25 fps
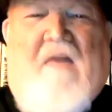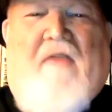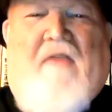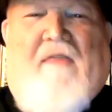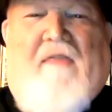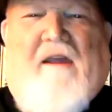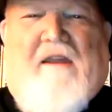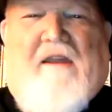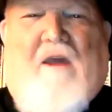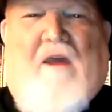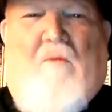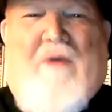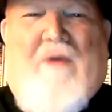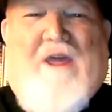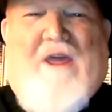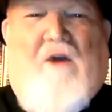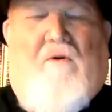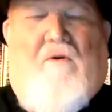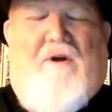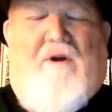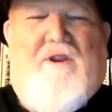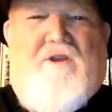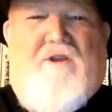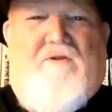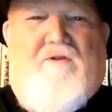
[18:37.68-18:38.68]
Now, can we go
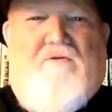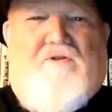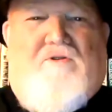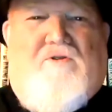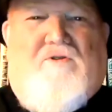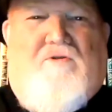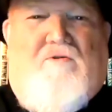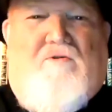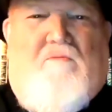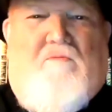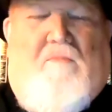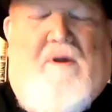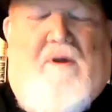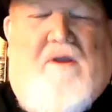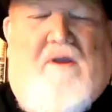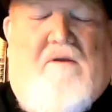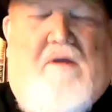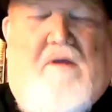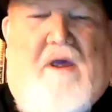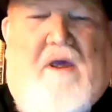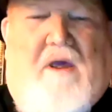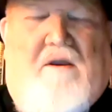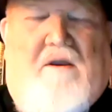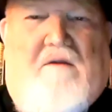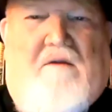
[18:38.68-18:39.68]
on YouTube
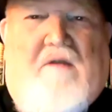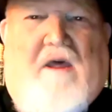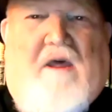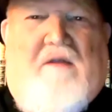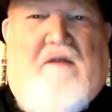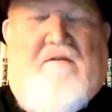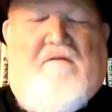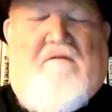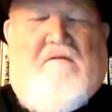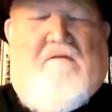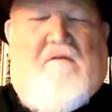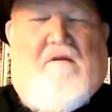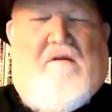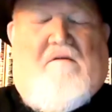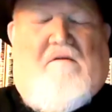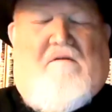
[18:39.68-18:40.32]
and